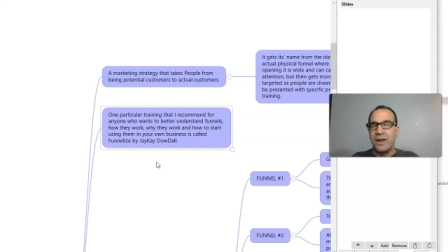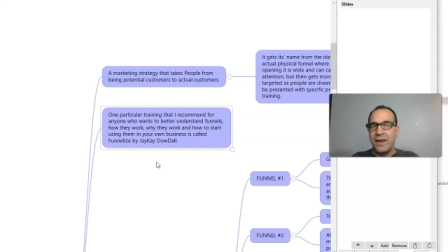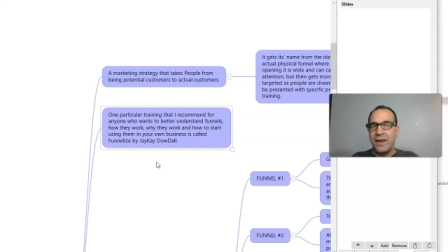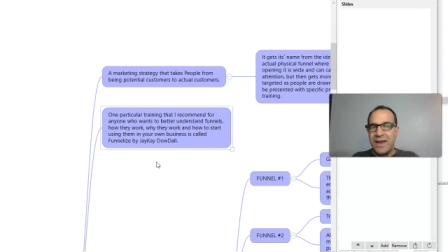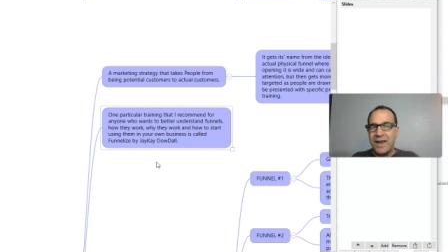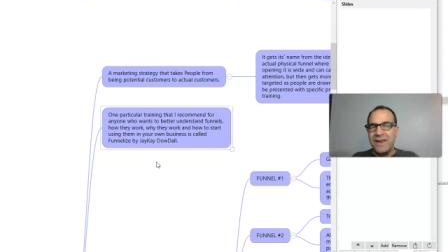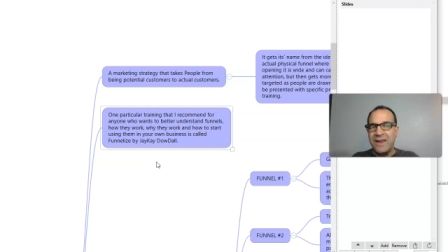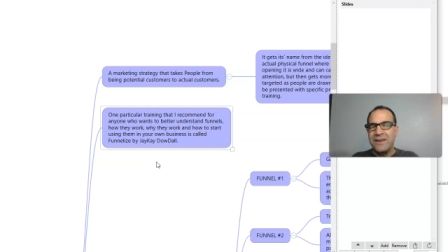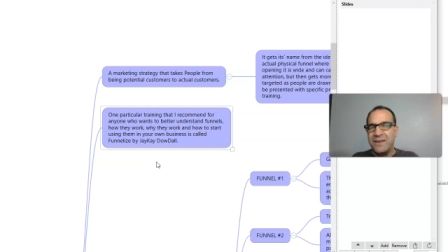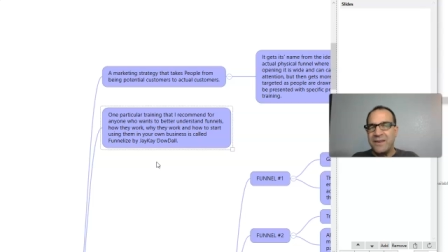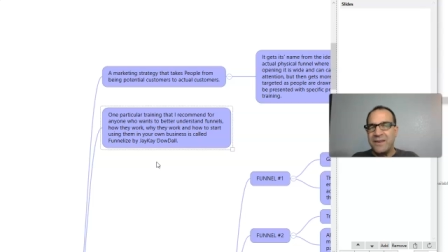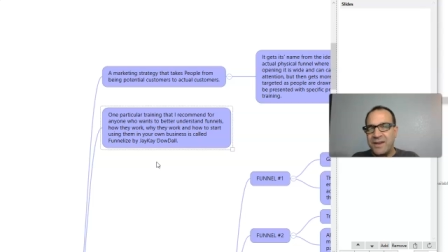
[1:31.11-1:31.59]

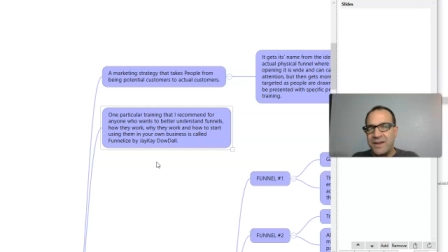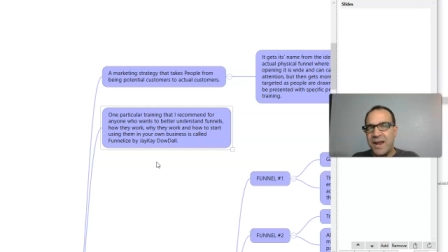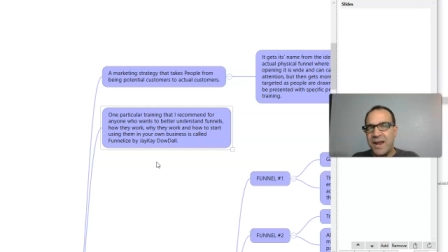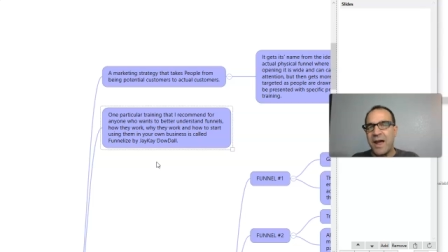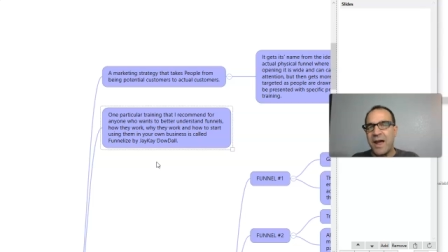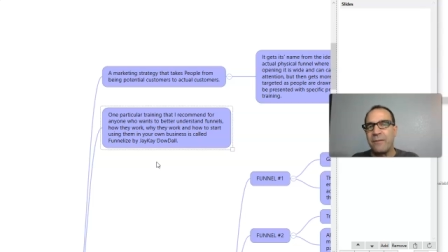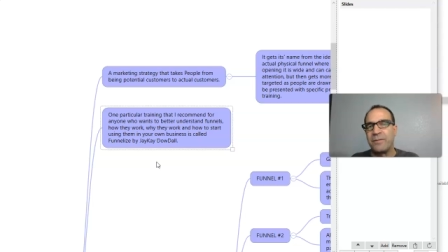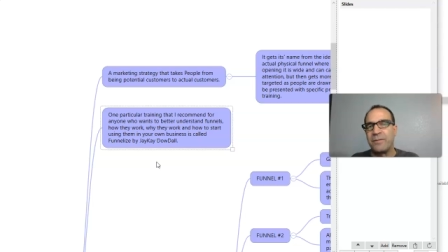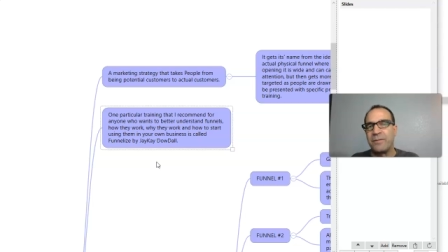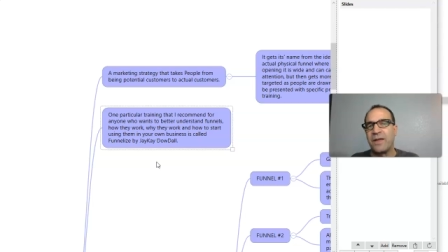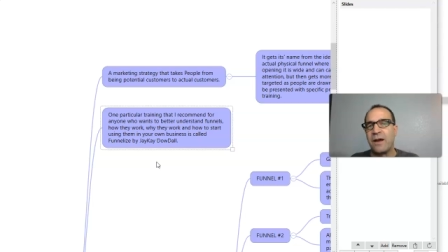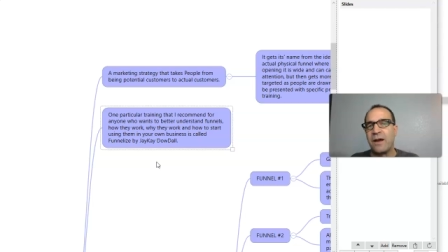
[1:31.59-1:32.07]
in
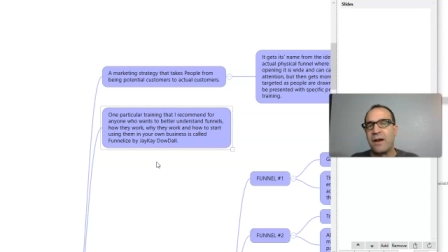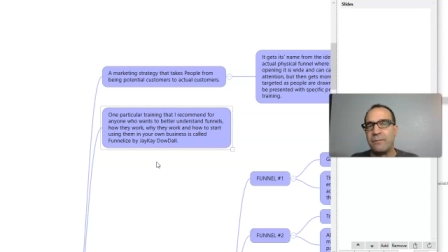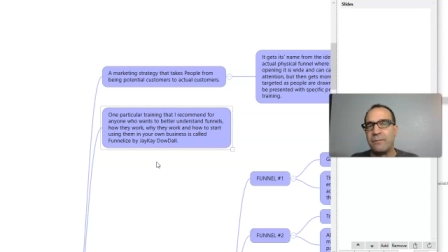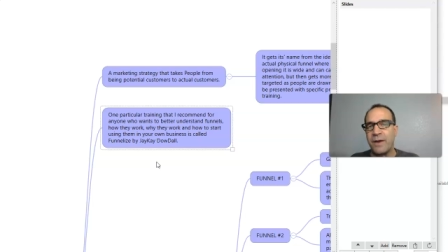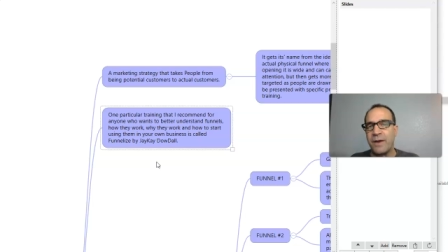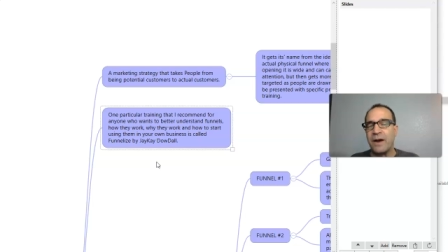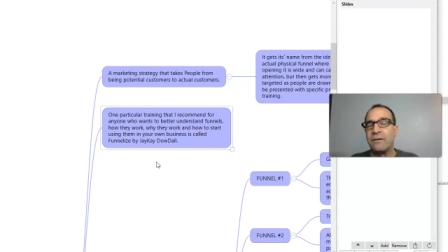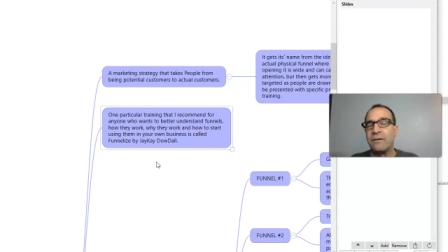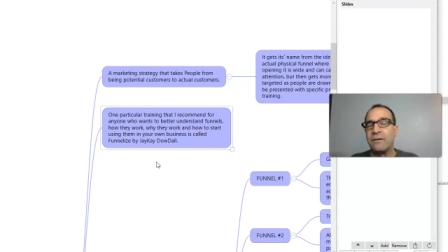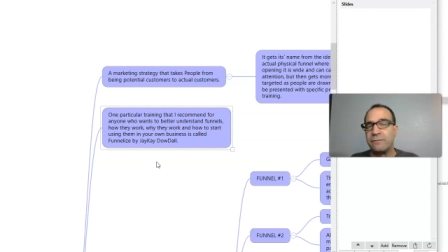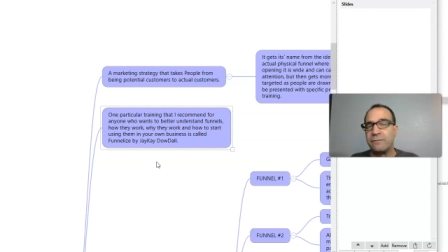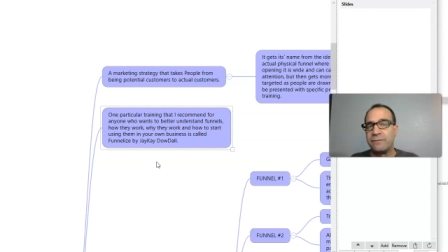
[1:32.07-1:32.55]
depth
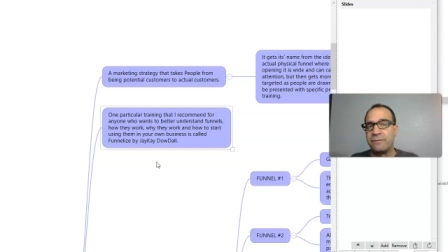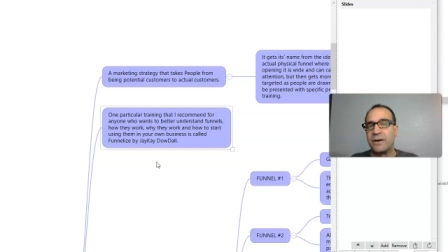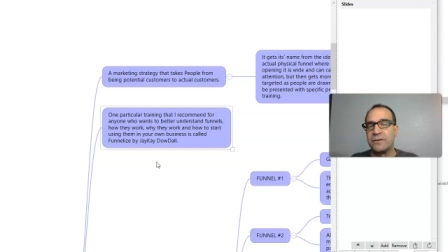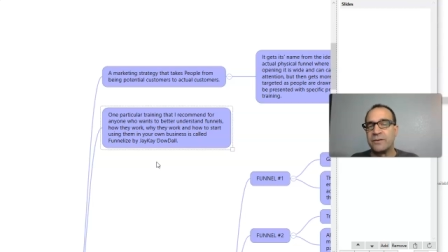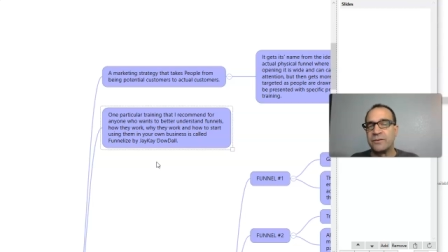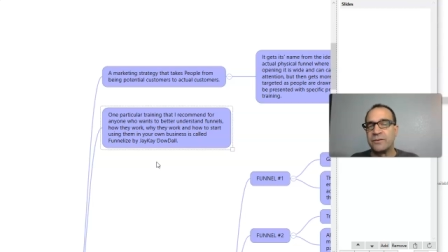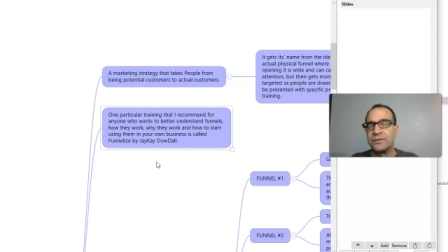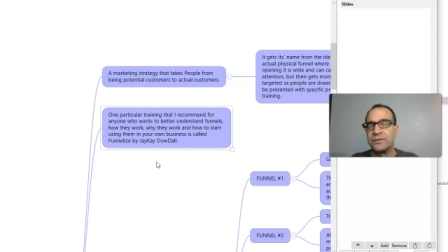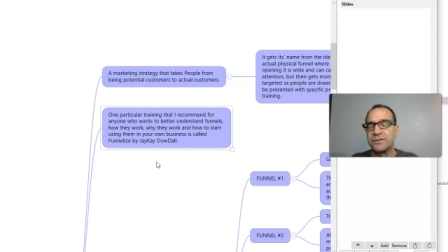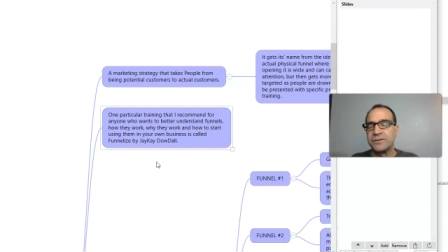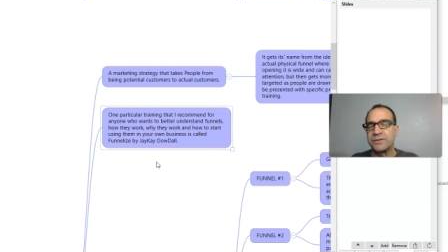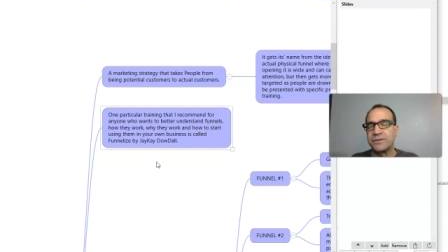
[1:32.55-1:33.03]
about
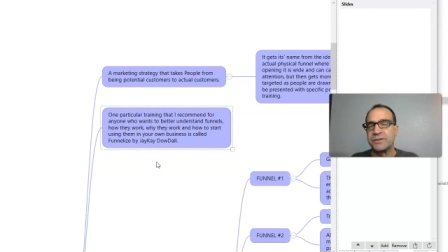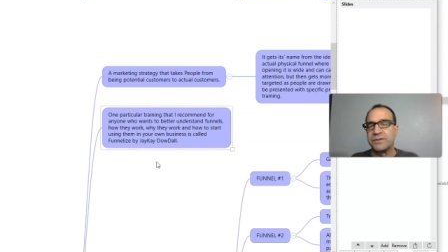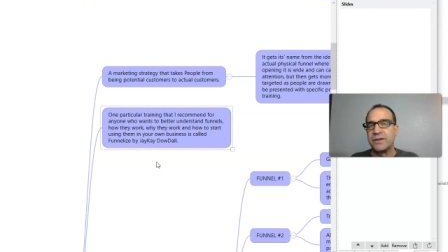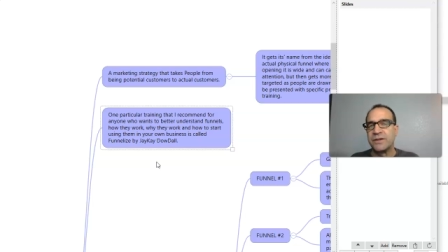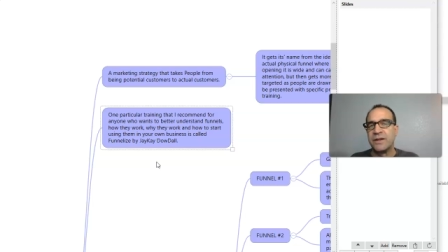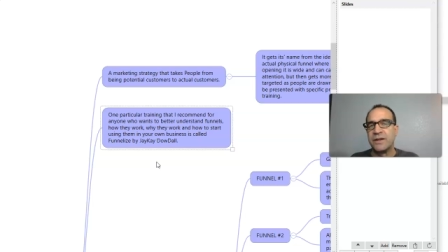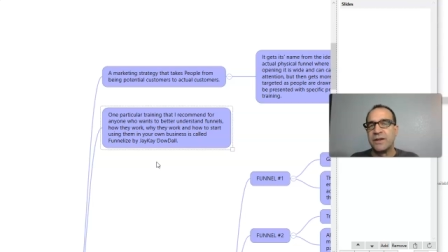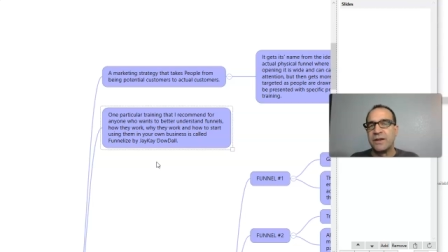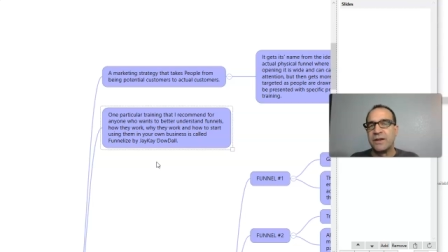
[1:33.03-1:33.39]
funnels.